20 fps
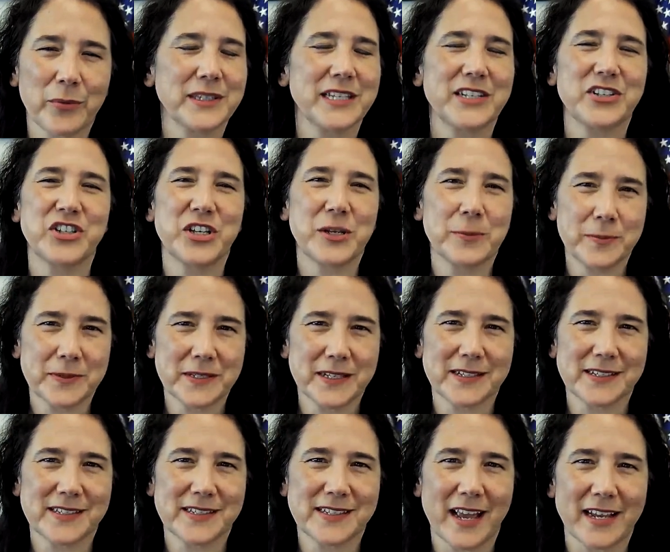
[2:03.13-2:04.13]
with the CHIPS
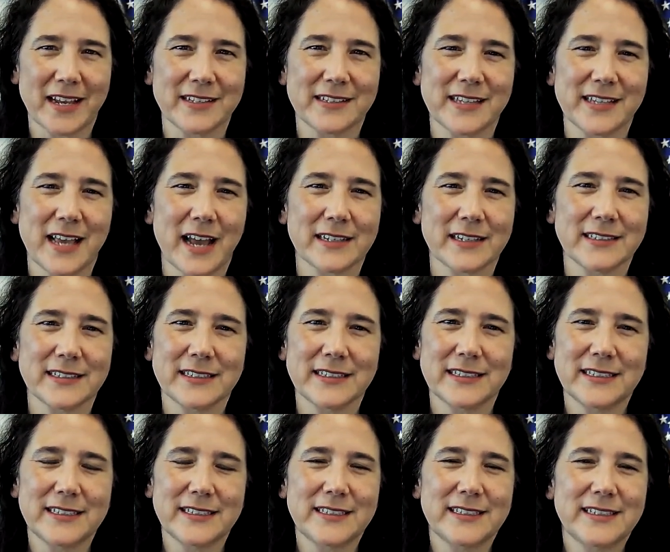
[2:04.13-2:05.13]
and Science Act.
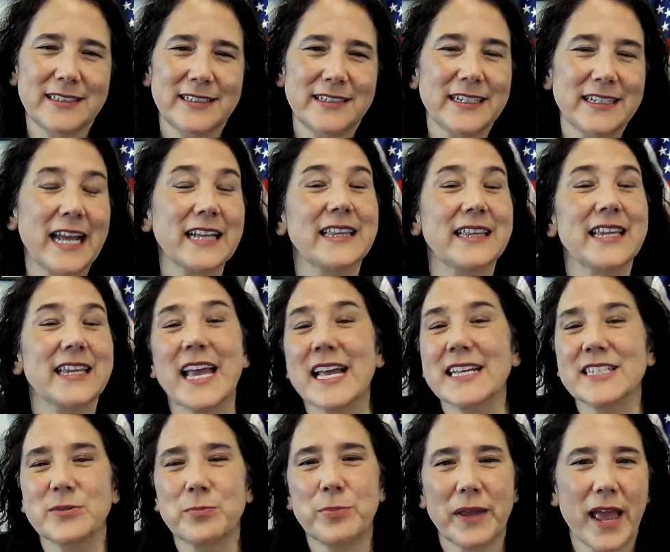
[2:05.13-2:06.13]
At the
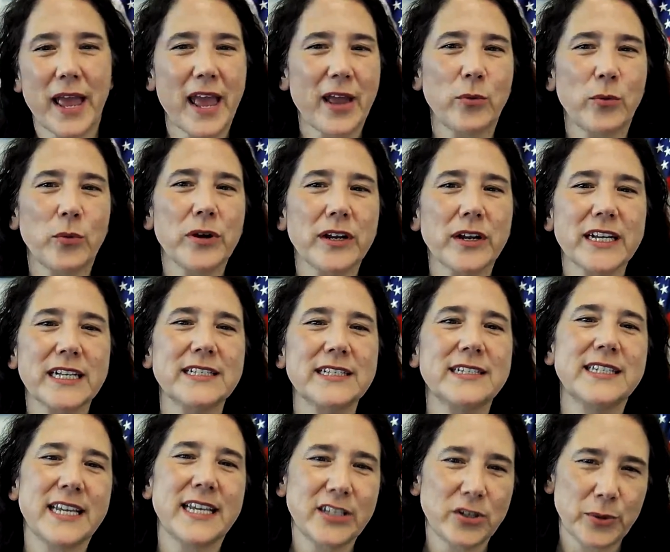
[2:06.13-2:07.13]
SBA, we're
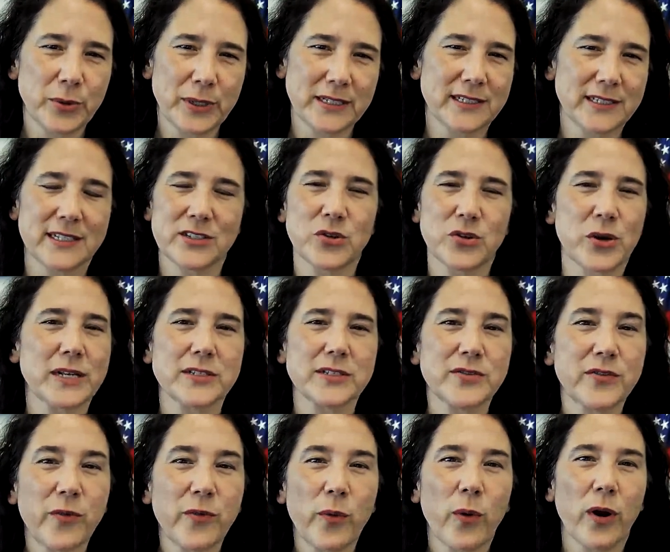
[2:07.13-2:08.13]
continuing to
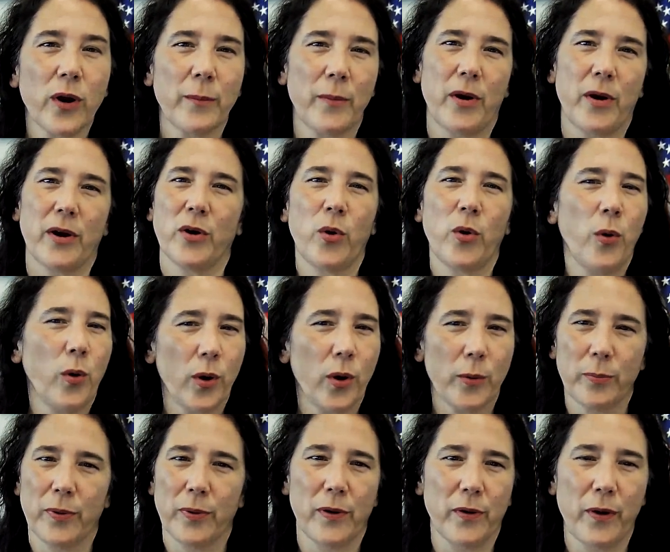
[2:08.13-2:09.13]
transform our core
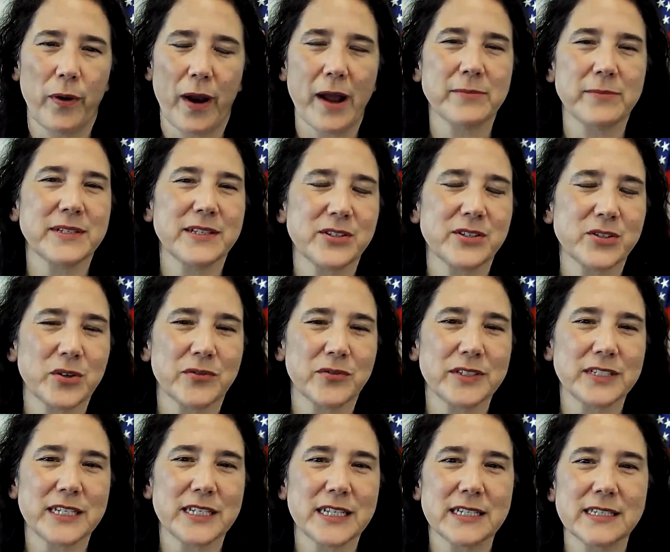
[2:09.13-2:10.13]
programs and
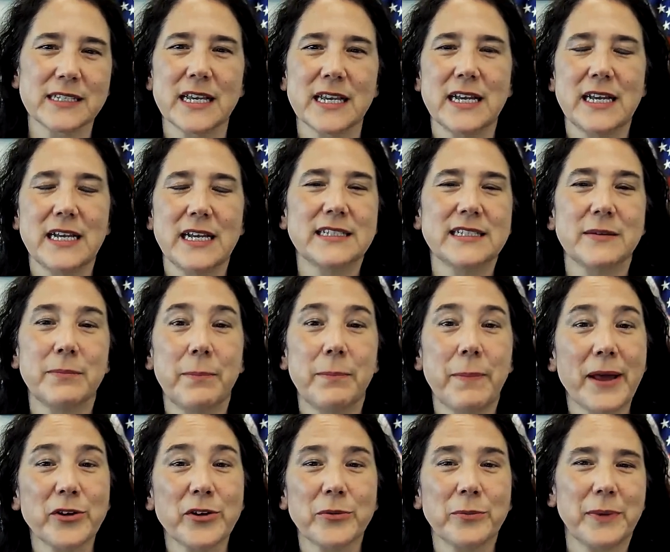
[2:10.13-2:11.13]
services to
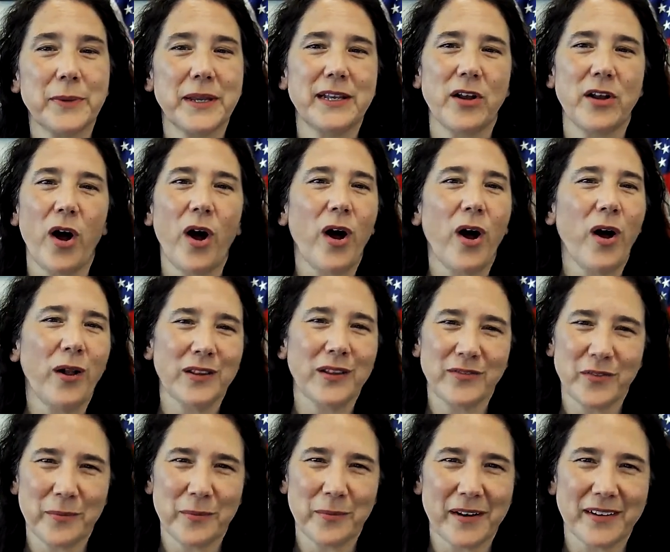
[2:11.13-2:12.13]
better meet all
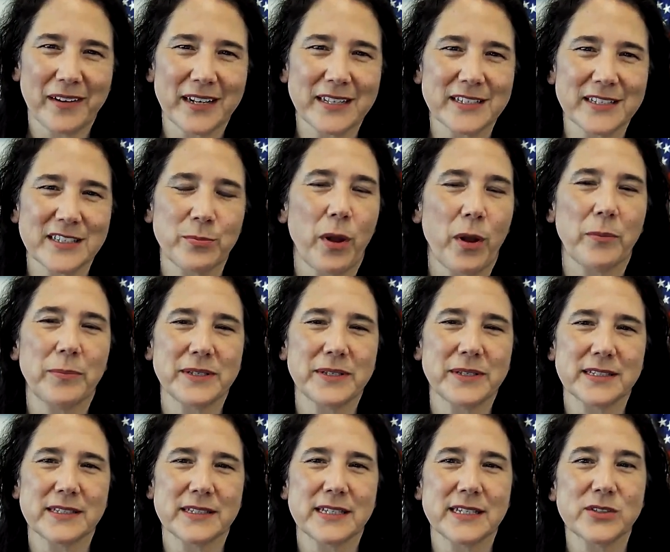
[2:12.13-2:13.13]
of America's small
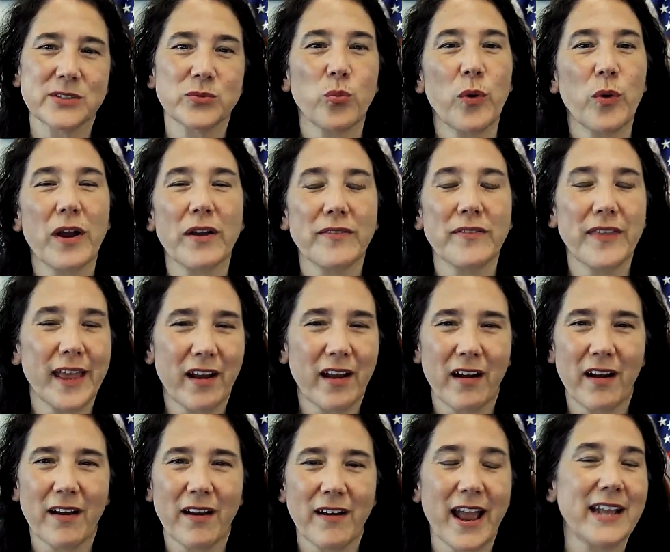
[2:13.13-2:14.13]
businesses where they
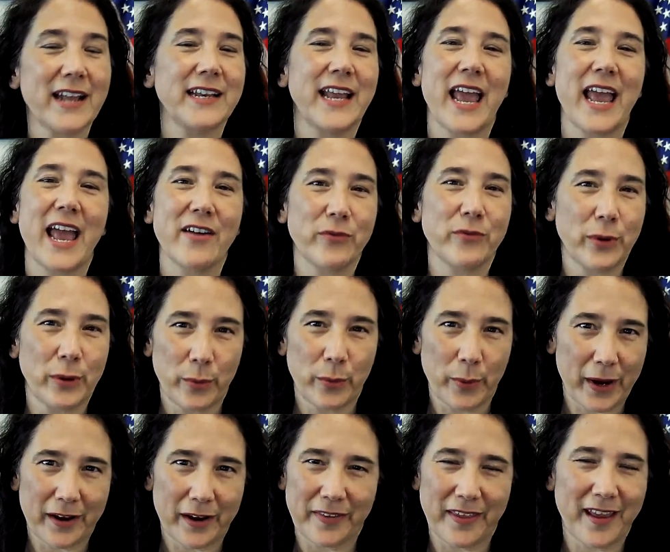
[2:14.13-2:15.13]
are and
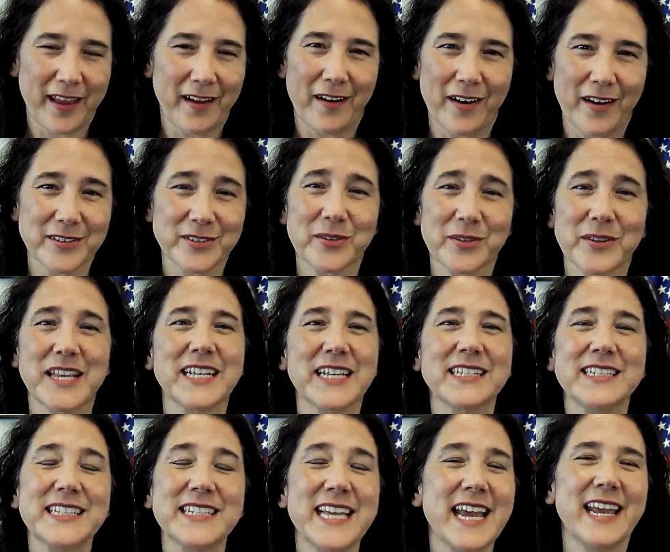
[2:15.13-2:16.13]
everywhere they are so they
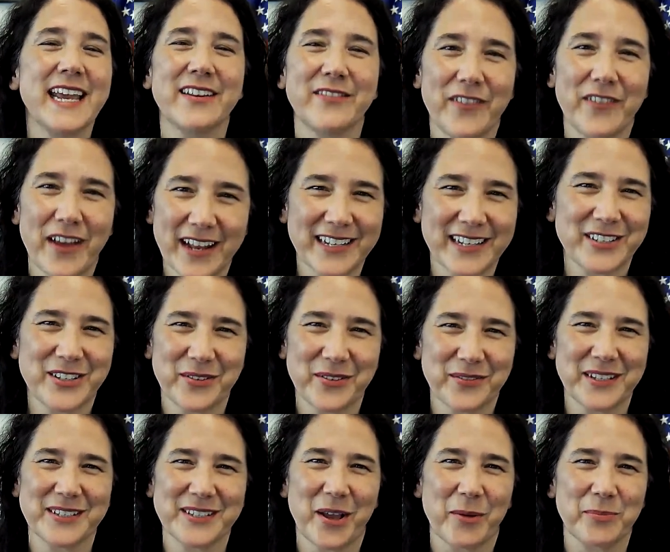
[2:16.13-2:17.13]
can take advantage of
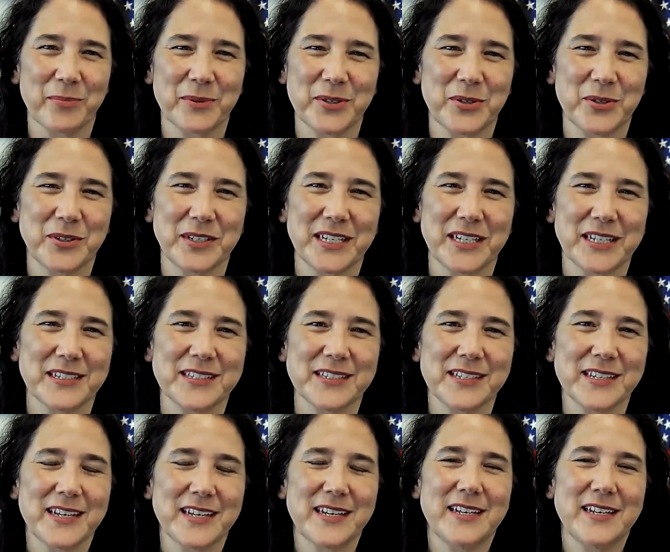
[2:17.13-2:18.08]
these opportunities.